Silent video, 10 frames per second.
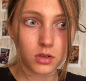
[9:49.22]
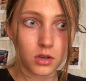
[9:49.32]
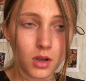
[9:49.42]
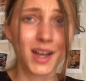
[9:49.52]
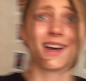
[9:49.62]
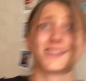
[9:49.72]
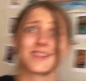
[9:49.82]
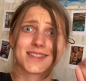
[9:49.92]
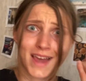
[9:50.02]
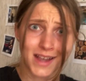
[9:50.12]
because
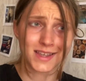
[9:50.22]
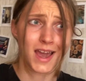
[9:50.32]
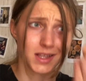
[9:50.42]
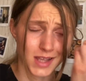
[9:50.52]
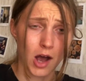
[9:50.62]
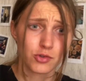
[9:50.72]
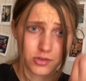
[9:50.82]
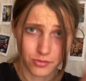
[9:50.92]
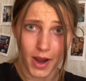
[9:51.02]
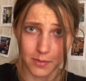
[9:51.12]
it's leg day and
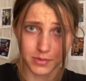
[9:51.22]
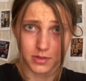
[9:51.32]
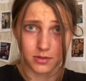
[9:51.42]
1,000 reps.